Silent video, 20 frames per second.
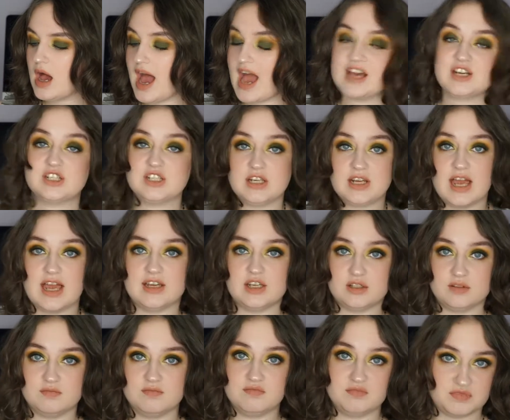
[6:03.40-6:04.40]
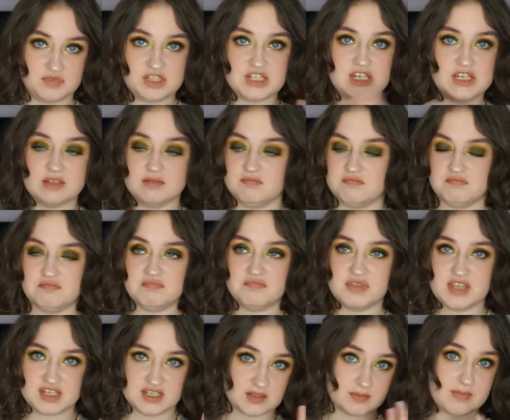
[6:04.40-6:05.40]
Actually, I did
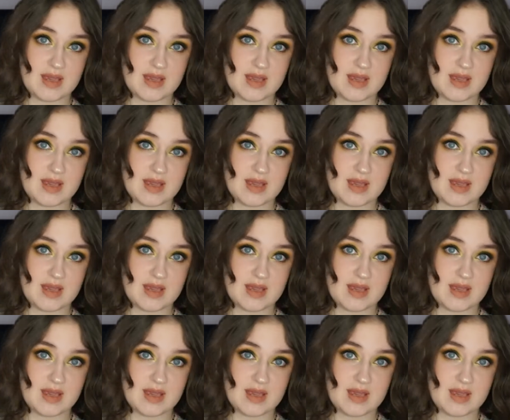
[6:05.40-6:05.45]
this